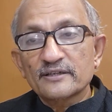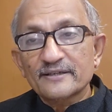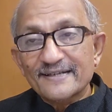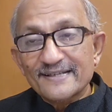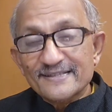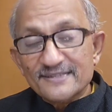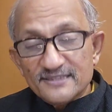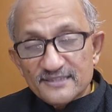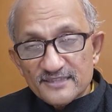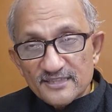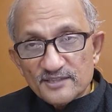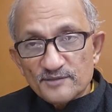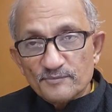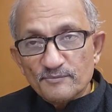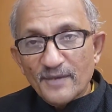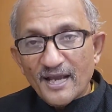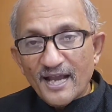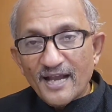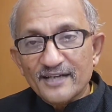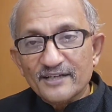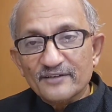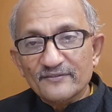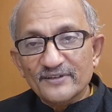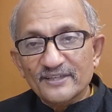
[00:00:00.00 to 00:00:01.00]
rest his
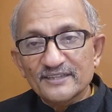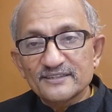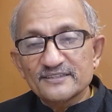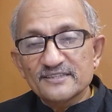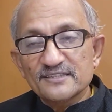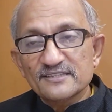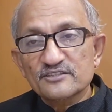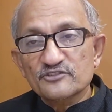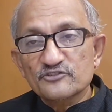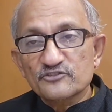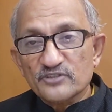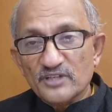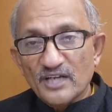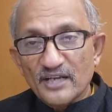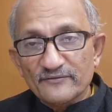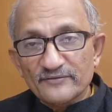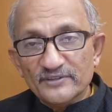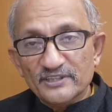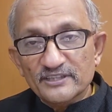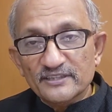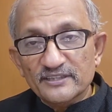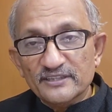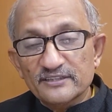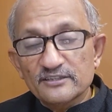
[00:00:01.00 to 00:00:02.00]
back while he is
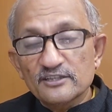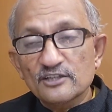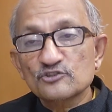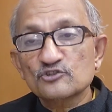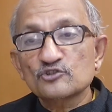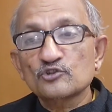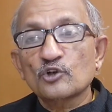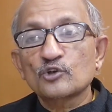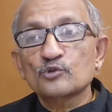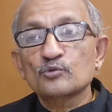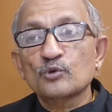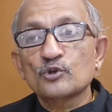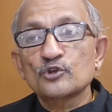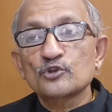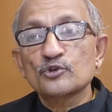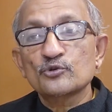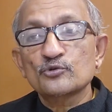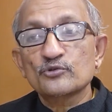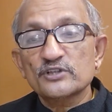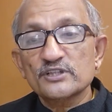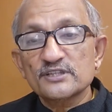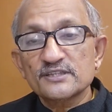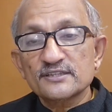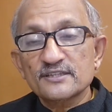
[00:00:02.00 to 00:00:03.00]
traveling. He does not want
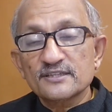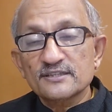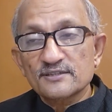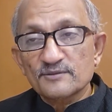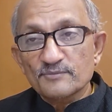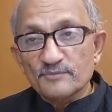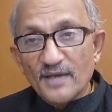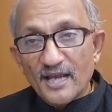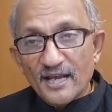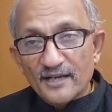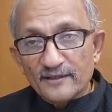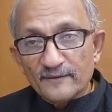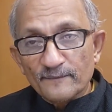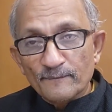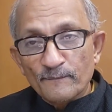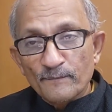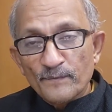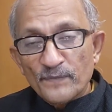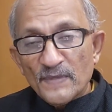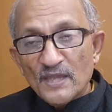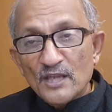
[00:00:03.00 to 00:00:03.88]
to risk his back.